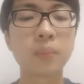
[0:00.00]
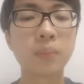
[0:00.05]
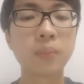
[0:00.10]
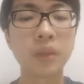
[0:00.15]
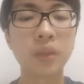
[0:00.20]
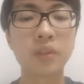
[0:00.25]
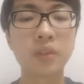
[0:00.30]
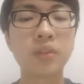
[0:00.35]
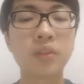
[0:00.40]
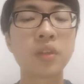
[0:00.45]

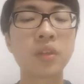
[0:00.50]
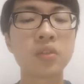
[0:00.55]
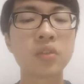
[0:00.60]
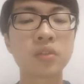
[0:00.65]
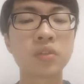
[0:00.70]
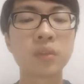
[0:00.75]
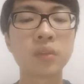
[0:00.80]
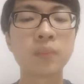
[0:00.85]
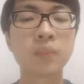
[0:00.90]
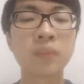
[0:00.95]

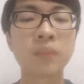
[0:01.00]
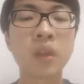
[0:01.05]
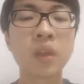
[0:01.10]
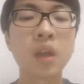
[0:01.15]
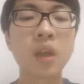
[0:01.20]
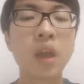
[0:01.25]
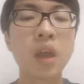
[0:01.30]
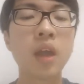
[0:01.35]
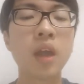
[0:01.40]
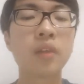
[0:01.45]
materials,
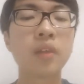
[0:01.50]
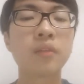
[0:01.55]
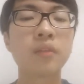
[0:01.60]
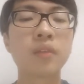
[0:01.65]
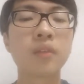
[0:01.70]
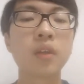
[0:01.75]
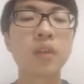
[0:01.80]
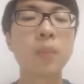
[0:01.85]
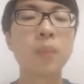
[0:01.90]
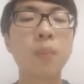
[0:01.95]
and
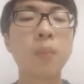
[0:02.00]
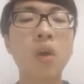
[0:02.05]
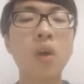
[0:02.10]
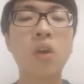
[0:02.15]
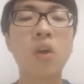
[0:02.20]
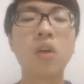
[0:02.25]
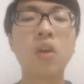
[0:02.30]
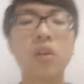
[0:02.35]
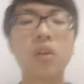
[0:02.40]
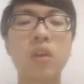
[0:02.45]

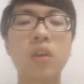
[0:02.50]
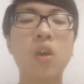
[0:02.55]
more